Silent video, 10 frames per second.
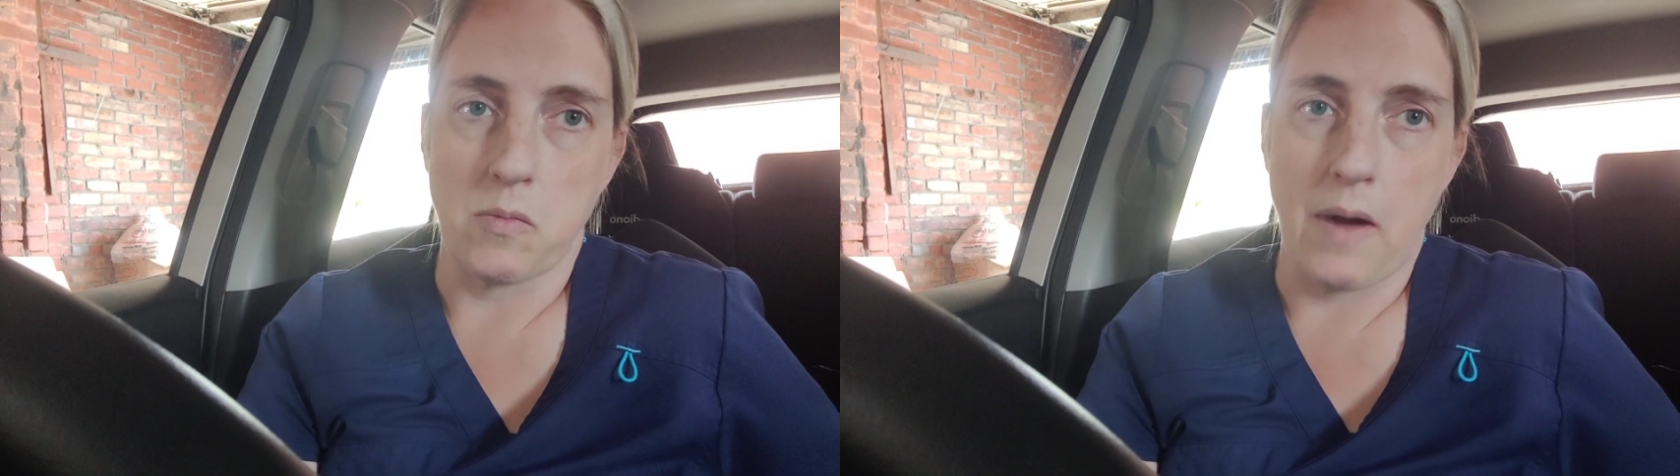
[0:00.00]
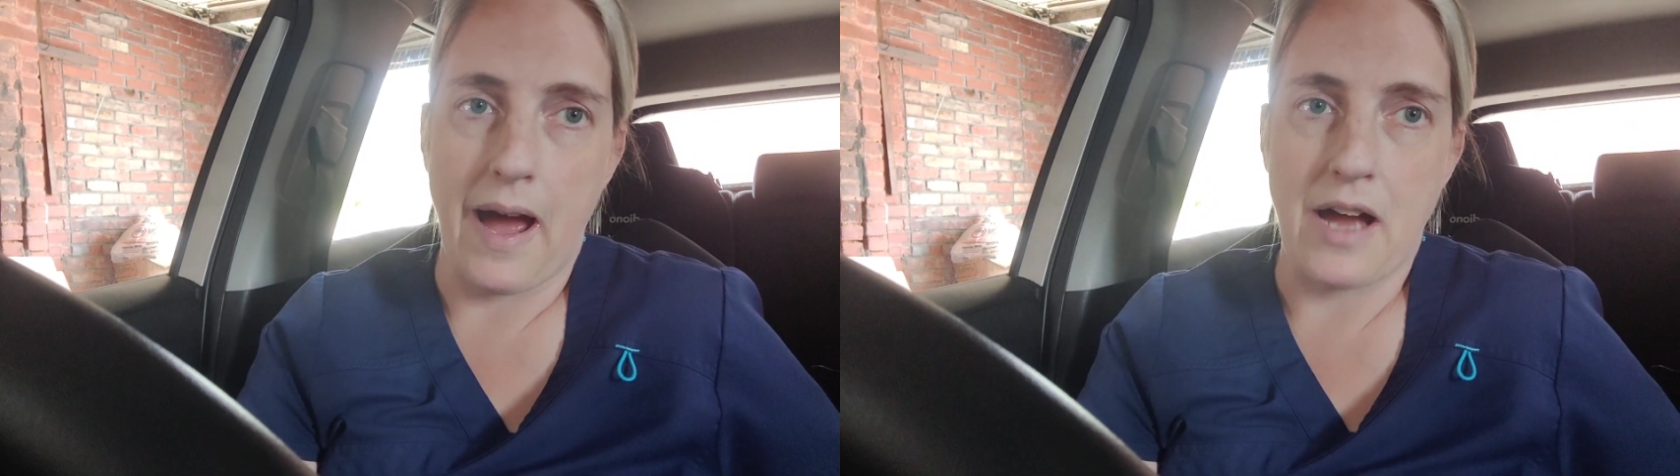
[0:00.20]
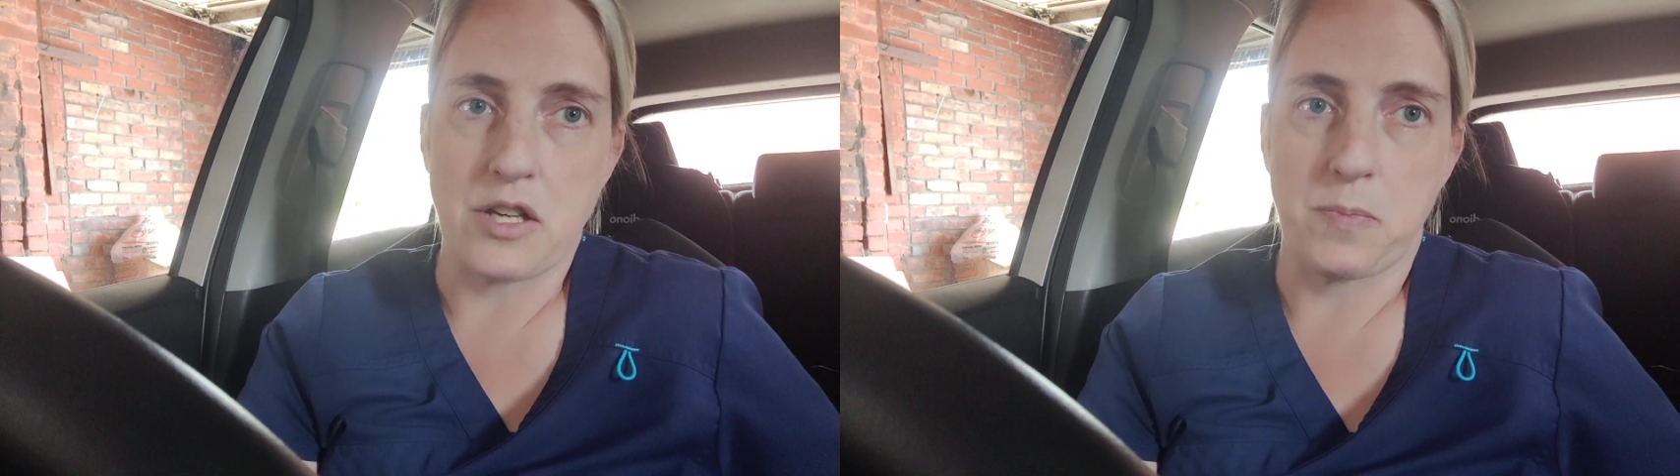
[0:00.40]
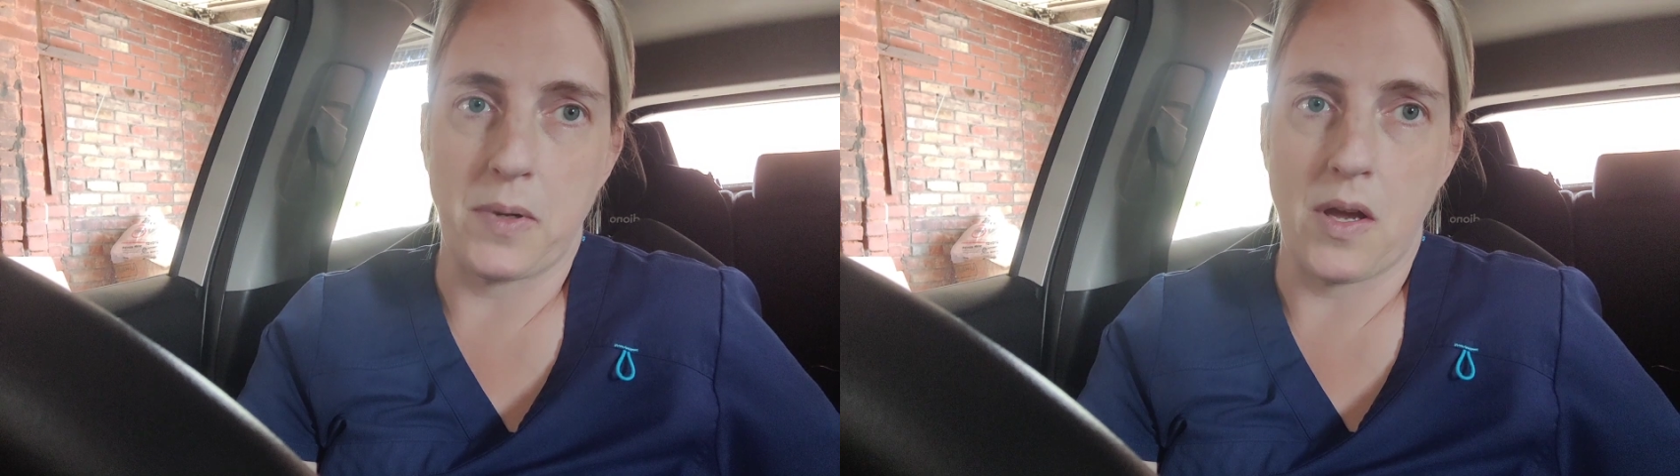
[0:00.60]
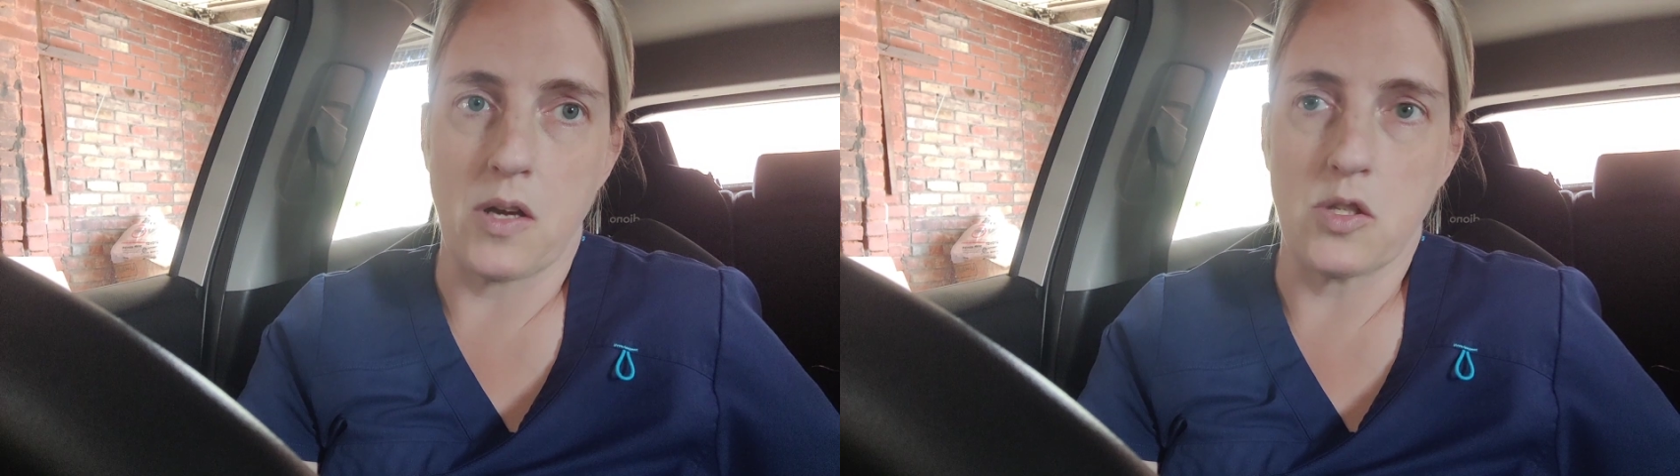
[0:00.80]
rash
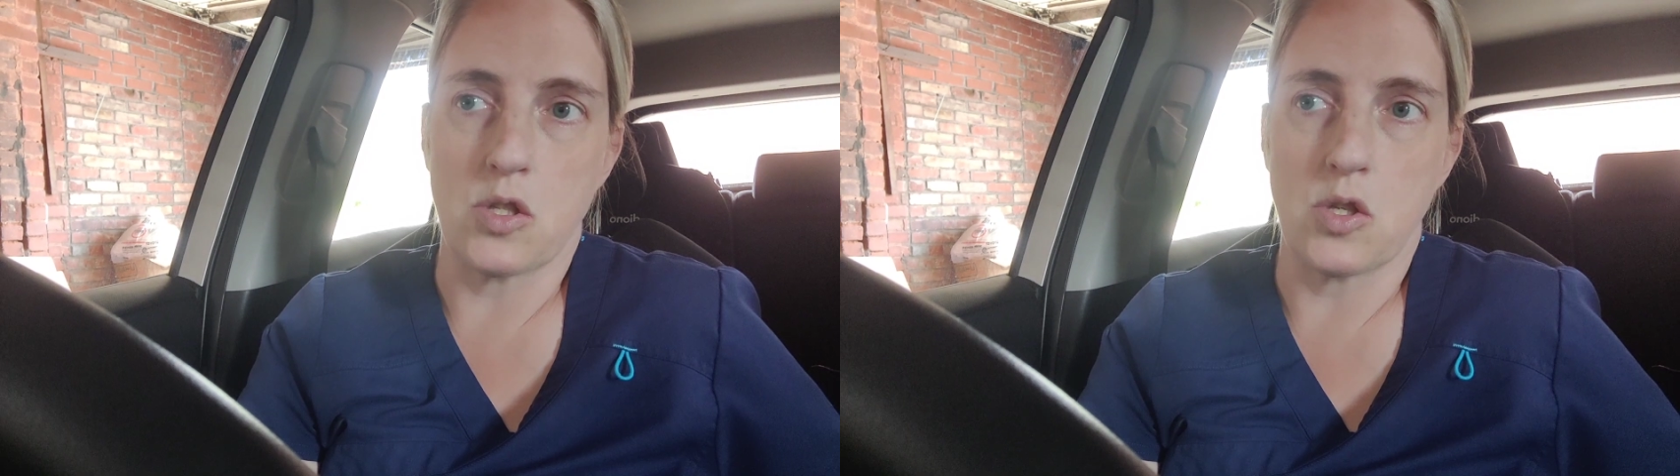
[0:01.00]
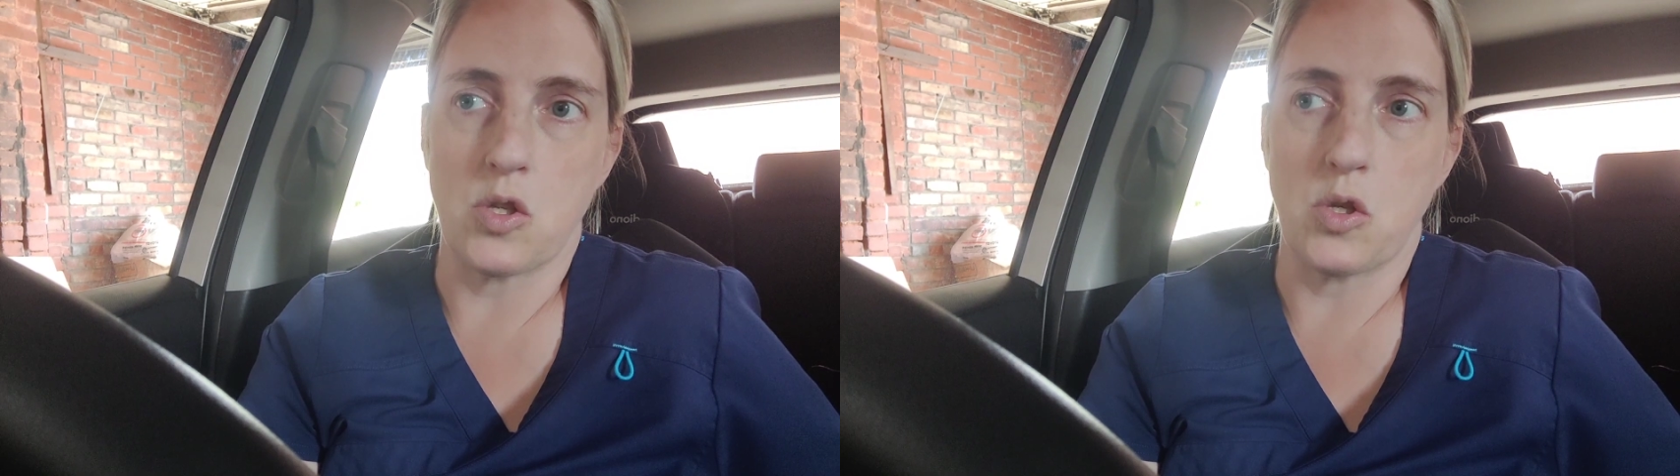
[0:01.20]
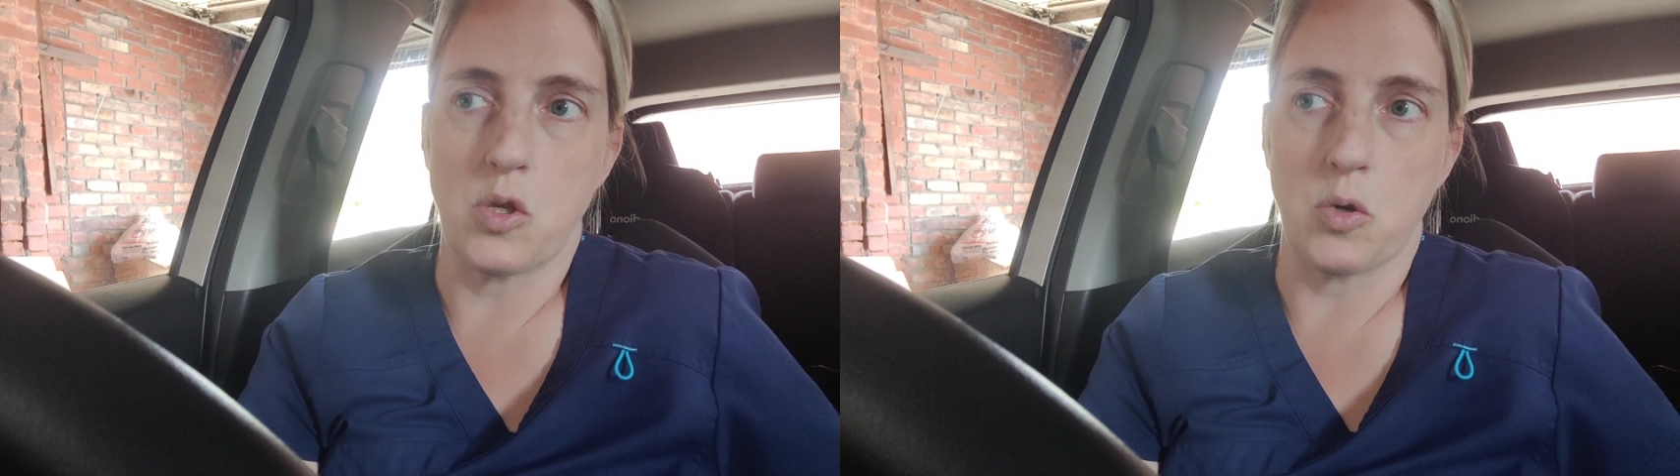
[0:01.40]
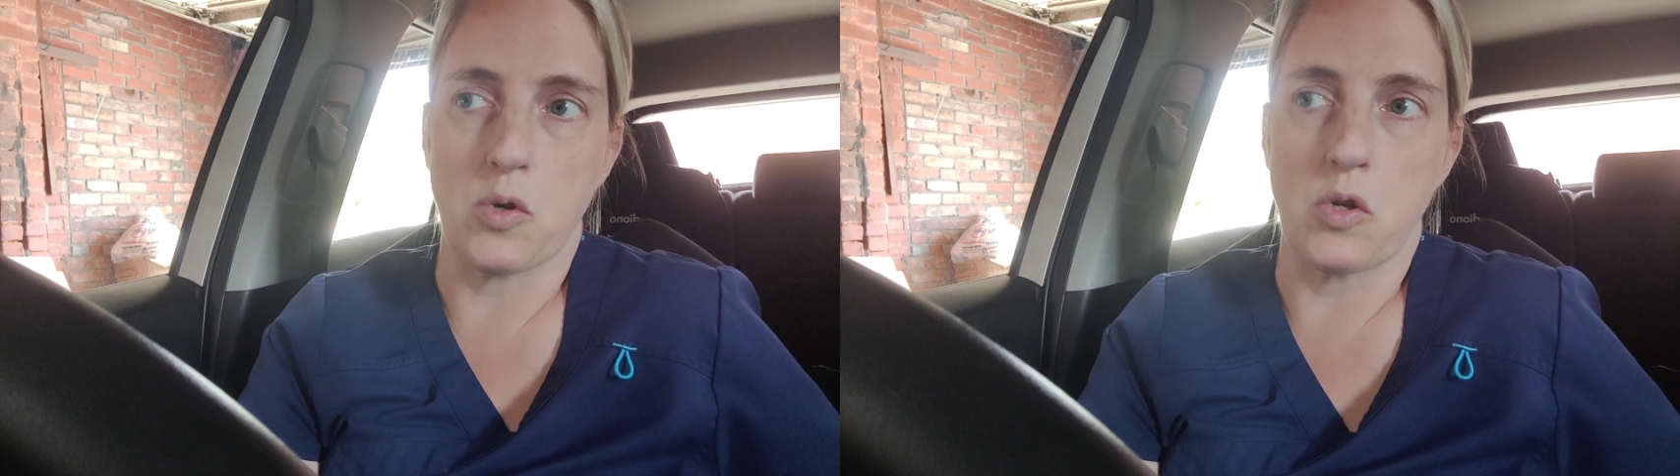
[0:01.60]
because you're